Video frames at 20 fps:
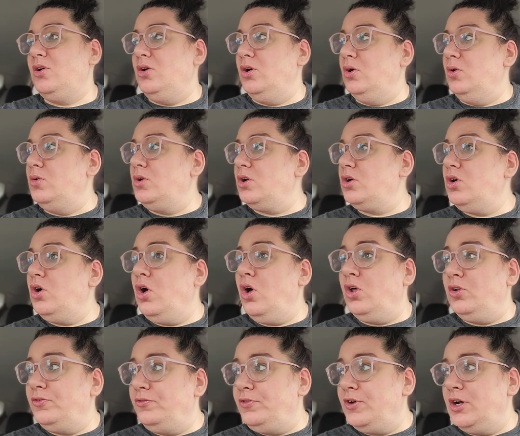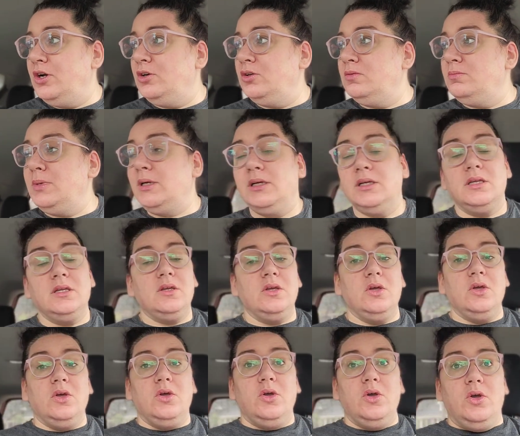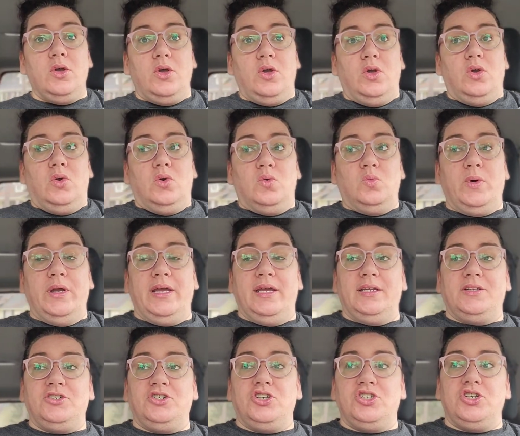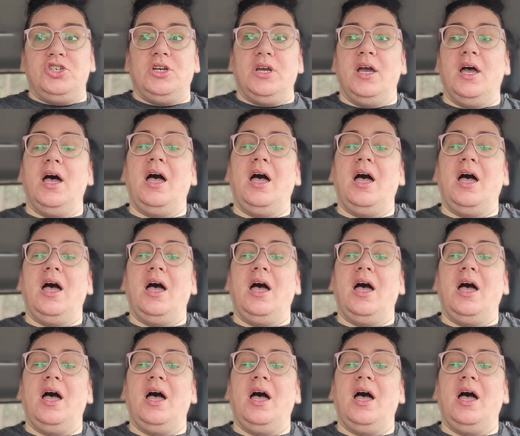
own cold foam, which